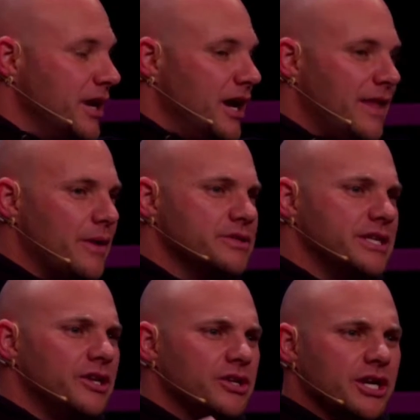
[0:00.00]
And that was
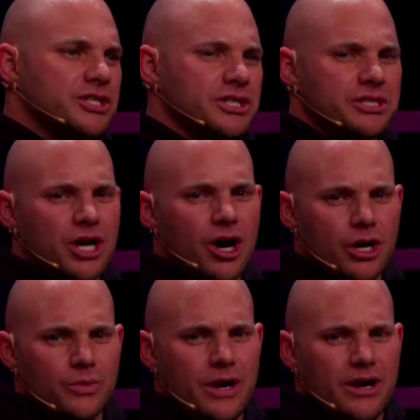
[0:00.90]
the introduction to
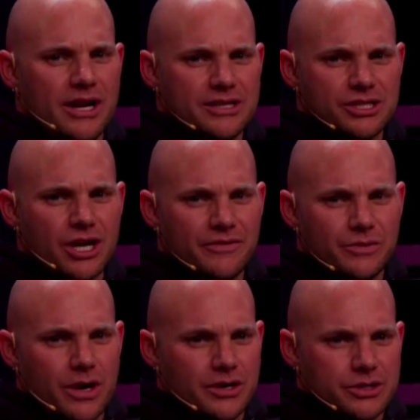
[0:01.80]
hardware and
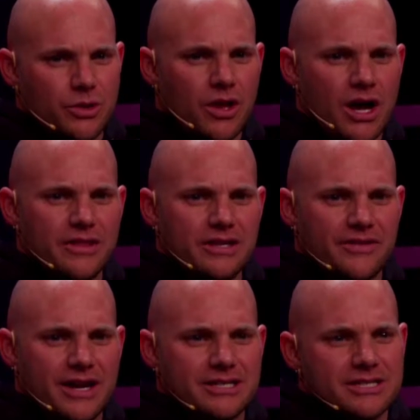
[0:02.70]
software. So a lot of the
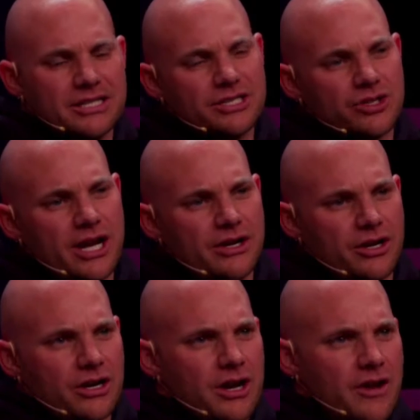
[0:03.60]
devices at
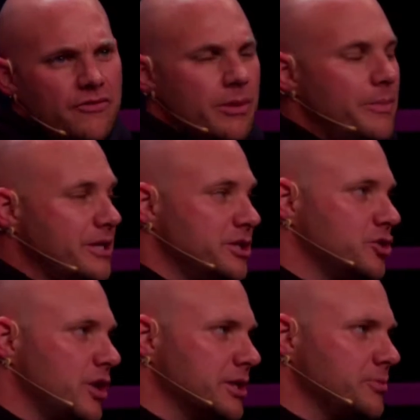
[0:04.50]
Stryker, from a patient
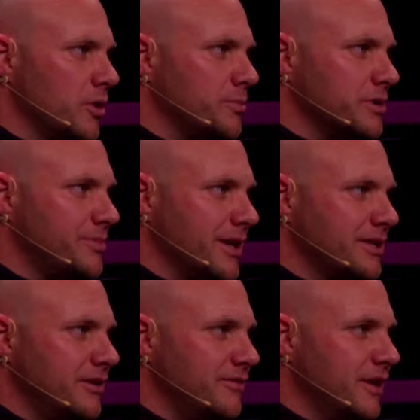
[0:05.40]
transport
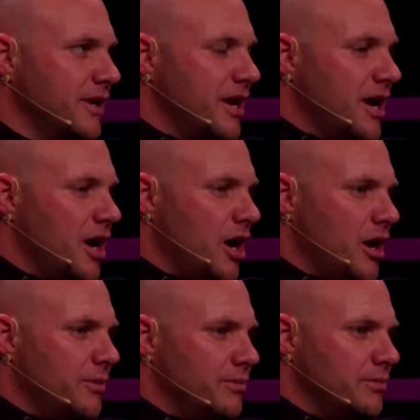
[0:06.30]
perspective,
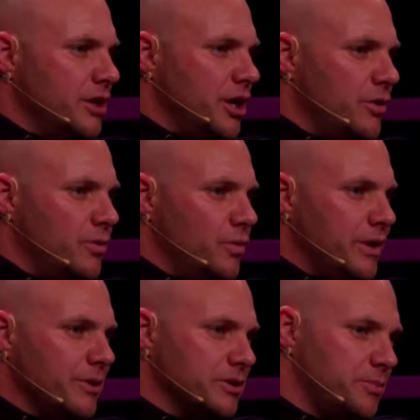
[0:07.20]
we
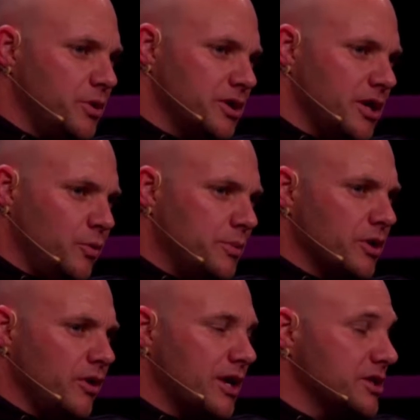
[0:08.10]
put a
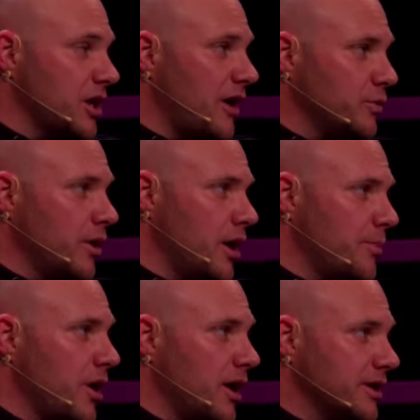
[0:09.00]
lot of software in our
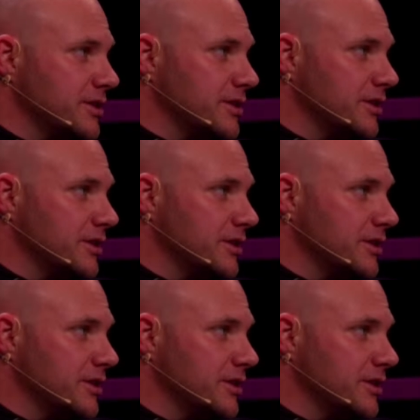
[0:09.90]
products.